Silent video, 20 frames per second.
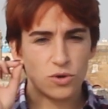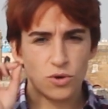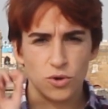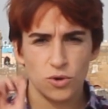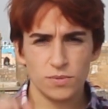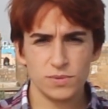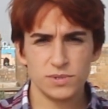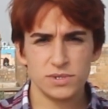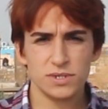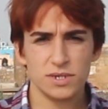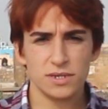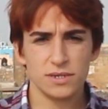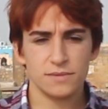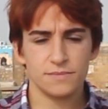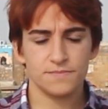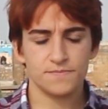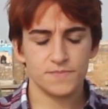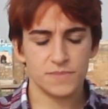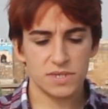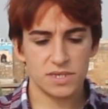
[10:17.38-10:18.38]
object,
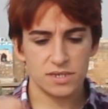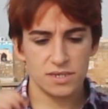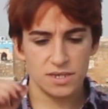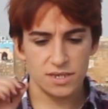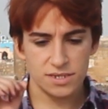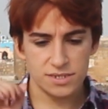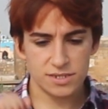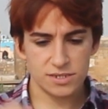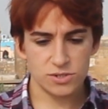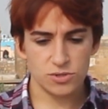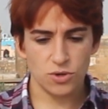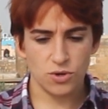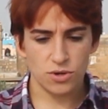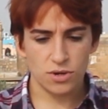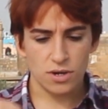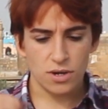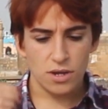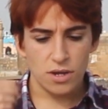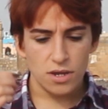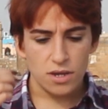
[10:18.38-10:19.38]
yes,
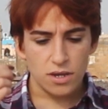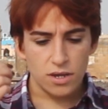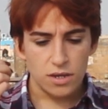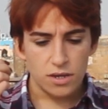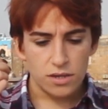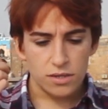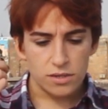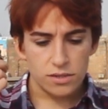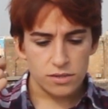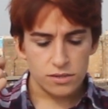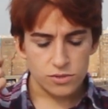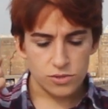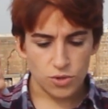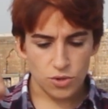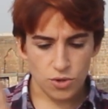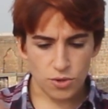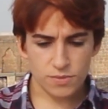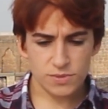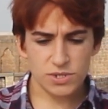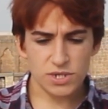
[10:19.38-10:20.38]
your
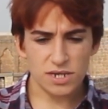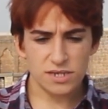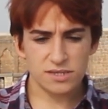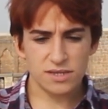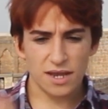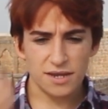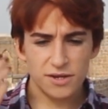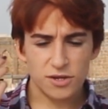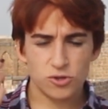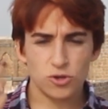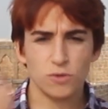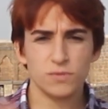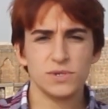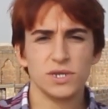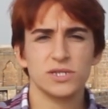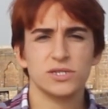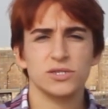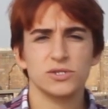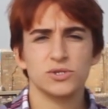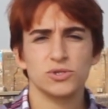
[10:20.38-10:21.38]
object, direct
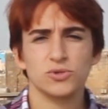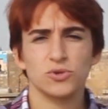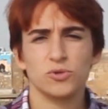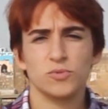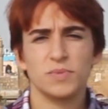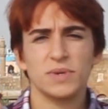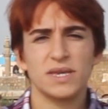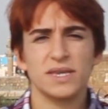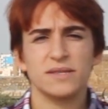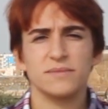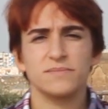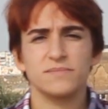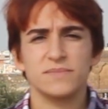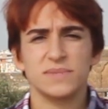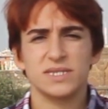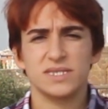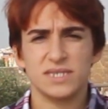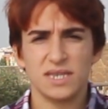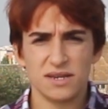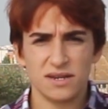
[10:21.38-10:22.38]
object should be in
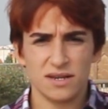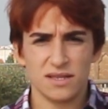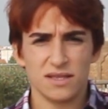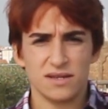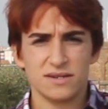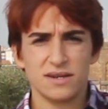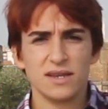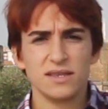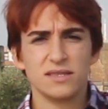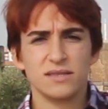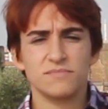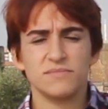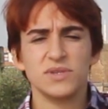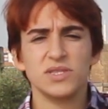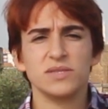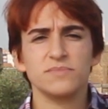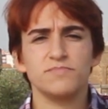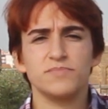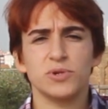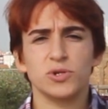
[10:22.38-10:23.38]
singular, right?
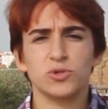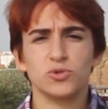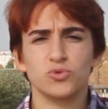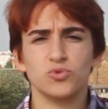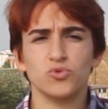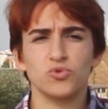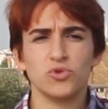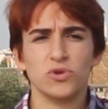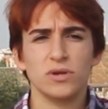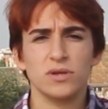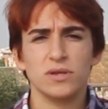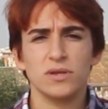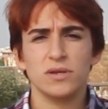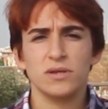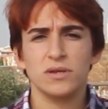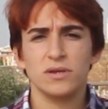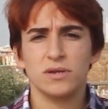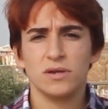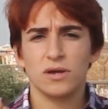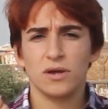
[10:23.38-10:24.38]
Min pertuk
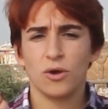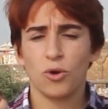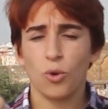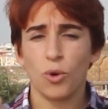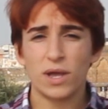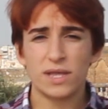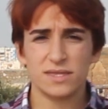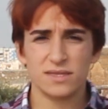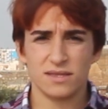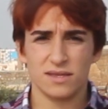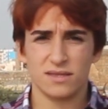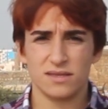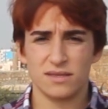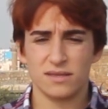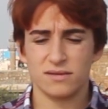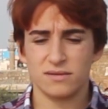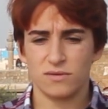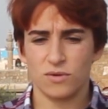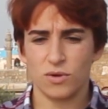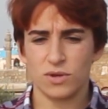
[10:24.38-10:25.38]

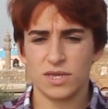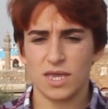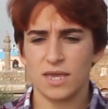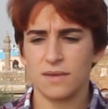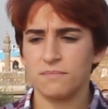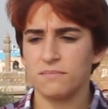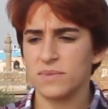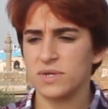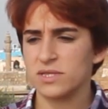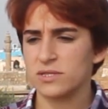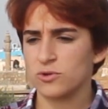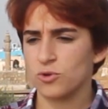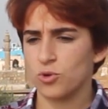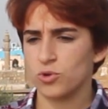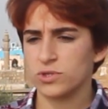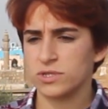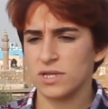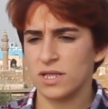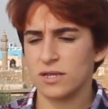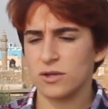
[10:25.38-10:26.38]
khwanden. Okay, min
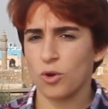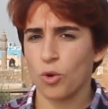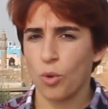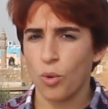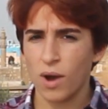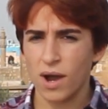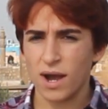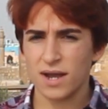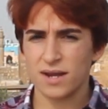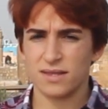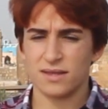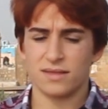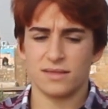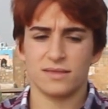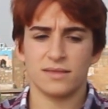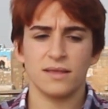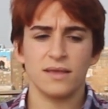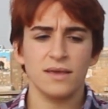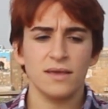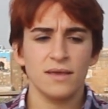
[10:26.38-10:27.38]
kutil khwaren,